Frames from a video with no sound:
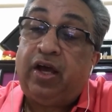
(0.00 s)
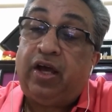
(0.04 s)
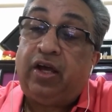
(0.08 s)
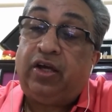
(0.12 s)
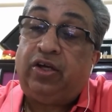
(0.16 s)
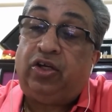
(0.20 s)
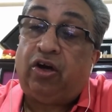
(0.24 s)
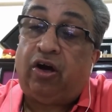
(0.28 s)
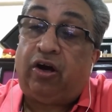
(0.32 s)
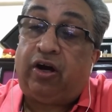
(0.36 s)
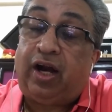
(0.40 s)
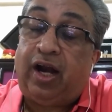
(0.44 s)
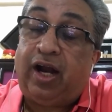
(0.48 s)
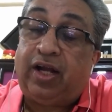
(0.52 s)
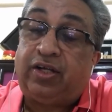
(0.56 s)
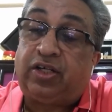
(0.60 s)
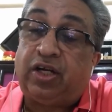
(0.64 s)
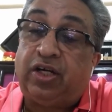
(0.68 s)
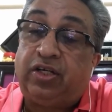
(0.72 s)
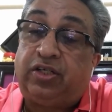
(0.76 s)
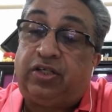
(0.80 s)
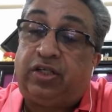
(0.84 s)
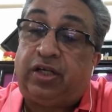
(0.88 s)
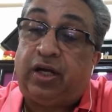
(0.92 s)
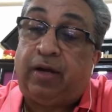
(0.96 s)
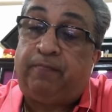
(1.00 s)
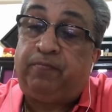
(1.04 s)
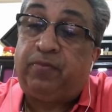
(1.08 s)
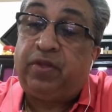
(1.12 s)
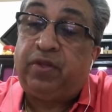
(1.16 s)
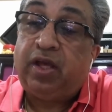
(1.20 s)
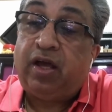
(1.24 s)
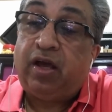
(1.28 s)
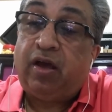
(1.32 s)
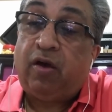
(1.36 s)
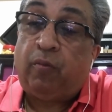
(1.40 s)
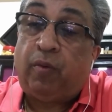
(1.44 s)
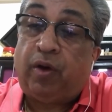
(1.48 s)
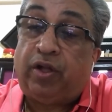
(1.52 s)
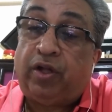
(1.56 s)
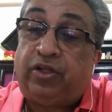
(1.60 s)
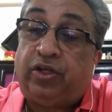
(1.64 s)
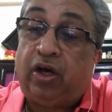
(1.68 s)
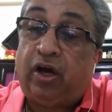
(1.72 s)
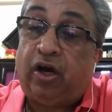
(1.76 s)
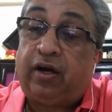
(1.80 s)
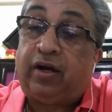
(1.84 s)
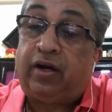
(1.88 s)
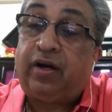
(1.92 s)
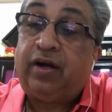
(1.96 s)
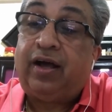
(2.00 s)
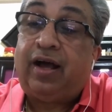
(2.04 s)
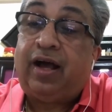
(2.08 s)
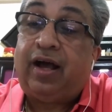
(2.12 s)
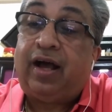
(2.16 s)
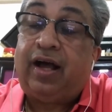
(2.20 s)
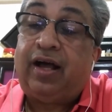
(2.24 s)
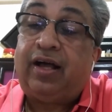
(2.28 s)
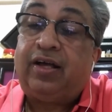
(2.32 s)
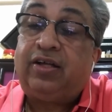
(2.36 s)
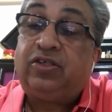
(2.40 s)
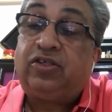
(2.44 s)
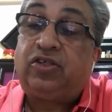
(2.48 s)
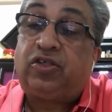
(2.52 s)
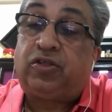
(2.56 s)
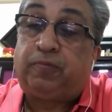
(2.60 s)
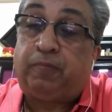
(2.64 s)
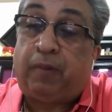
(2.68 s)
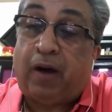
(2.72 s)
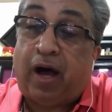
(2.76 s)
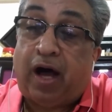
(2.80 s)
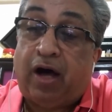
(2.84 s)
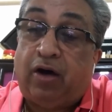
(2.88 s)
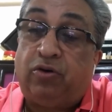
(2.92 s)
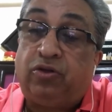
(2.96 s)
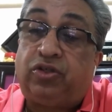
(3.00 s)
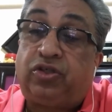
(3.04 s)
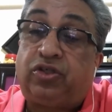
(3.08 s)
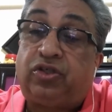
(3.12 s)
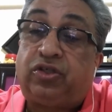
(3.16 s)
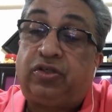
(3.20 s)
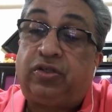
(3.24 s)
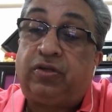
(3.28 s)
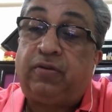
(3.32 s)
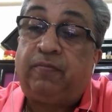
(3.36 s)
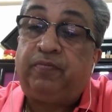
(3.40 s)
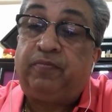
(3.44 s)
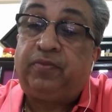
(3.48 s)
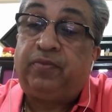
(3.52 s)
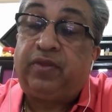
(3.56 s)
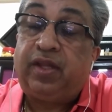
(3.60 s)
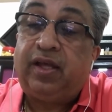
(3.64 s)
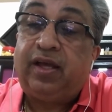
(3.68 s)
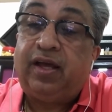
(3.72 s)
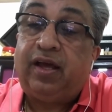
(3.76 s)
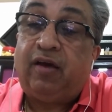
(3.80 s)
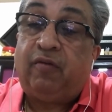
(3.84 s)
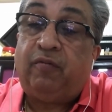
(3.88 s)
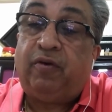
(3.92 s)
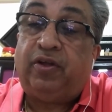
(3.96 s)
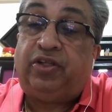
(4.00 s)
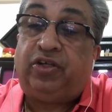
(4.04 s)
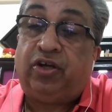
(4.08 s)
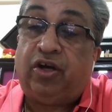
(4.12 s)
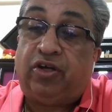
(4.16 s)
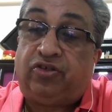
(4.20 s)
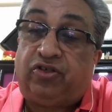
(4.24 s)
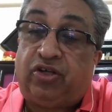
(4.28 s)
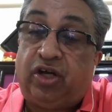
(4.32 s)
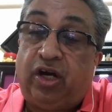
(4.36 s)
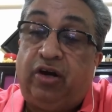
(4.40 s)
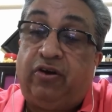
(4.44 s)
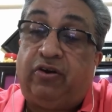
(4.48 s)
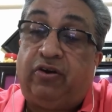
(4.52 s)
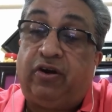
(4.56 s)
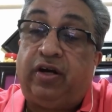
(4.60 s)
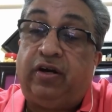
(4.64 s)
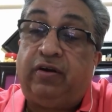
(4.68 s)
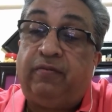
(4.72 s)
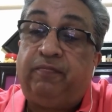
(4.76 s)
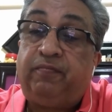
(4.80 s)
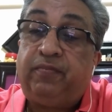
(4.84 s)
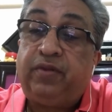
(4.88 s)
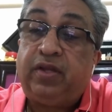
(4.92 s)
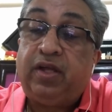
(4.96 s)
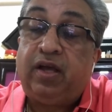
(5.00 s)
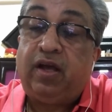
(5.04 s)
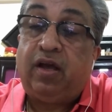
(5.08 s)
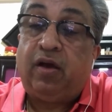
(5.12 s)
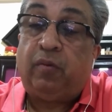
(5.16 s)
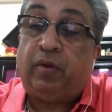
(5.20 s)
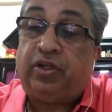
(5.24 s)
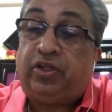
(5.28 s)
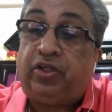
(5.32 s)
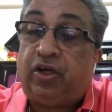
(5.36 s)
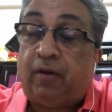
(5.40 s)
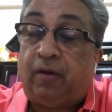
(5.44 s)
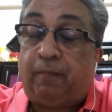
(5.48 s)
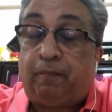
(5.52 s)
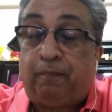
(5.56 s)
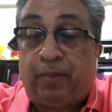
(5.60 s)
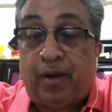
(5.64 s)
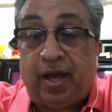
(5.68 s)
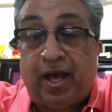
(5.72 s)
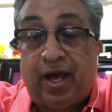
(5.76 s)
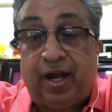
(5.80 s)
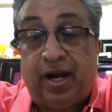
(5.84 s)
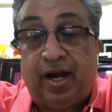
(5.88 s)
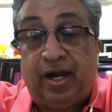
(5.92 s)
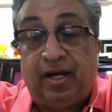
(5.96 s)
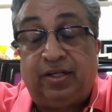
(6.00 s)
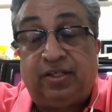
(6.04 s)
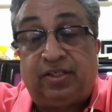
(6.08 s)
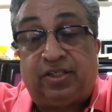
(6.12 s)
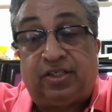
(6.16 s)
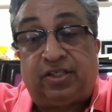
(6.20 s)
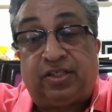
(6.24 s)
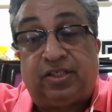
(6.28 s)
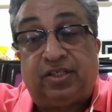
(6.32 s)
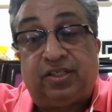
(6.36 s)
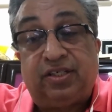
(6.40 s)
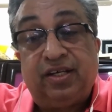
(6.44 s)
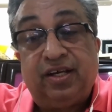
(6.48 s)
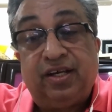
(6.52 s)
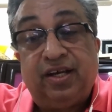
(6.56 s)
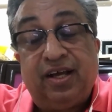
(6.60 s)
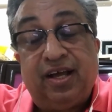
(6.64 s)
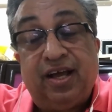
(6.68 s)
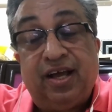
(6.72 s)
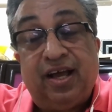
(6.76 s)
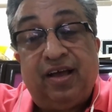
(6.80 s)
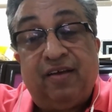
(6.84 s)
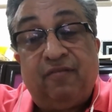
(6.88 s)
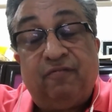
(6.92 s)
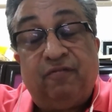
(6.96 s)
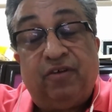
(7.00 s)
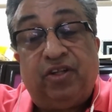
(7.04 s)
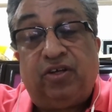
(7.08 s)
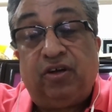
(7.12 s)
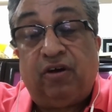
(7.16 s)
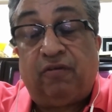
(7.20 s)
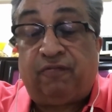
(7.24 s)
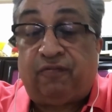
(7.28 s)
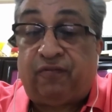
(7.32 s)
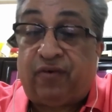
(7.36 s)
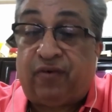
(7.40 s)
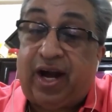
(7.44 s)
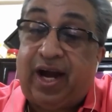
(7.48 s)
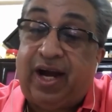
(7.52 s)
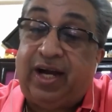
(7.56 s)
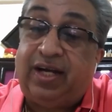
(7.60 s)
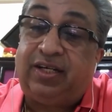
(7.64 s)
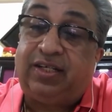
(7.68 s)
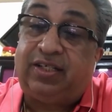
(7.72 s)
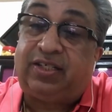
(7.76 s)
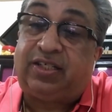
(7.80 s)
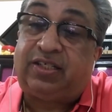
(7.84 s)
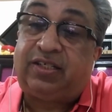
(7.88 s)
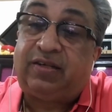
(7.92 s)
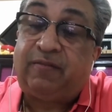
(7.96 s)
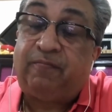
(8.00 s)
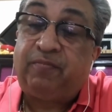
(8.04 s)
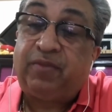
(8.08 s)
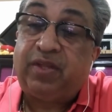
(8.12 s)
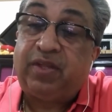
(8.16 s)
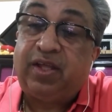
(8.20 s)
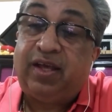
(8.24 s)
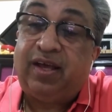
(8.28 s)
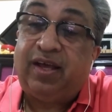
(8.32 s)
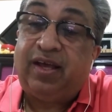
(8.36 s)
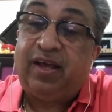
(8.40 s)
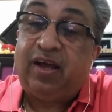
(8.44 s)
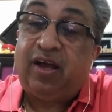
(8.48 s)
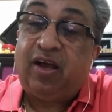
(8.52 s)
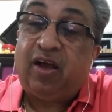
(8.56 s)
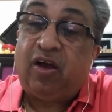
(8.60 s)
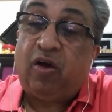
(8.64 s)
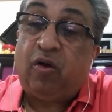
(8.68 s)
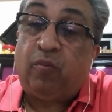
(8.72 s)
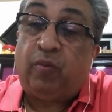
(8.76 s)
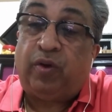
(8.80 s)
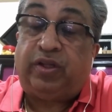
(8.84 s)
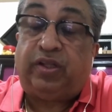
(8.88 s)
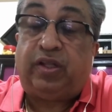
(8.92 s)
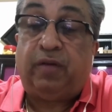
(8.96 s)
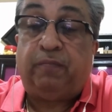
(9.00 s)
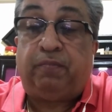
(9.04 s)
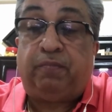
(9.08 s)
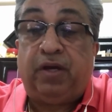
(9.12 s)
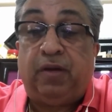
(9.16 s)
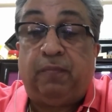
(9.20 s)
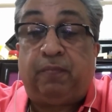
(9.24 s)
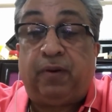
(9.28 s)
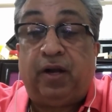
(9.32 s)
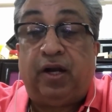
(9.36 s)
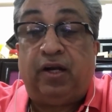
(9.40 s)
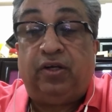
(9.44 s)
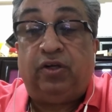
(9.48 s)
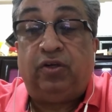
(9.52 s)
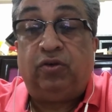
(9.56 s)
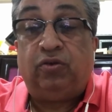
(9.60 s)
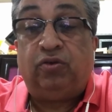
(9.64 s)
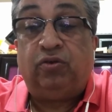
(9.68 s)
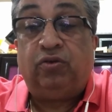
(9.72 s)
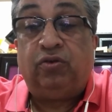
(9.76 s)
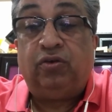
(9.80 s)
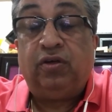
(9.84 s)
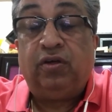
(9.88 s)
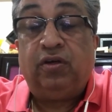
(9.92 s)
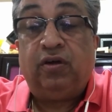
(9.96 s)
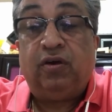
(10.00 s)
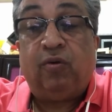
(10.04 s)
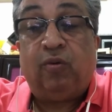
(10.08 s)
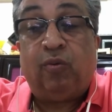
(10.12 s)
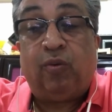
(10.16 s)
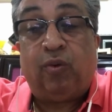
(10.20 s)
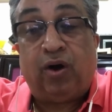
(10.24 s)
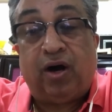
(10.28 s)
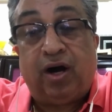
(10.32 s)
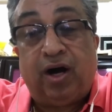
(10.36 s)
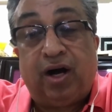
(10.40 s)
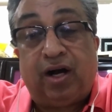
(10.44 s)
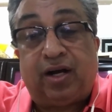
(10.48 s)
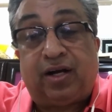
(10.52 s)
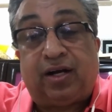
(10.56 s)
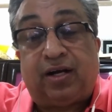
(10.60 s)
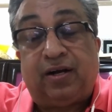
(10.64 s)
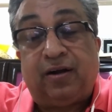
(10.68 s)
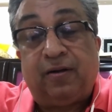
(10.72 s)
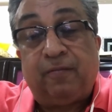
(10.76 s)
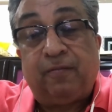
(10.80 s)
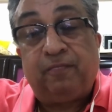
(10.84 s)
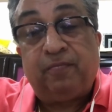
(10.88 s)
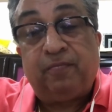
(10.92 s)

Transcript: your relationship with your spouse, with your children, with your parents, with your friends, with the people you work.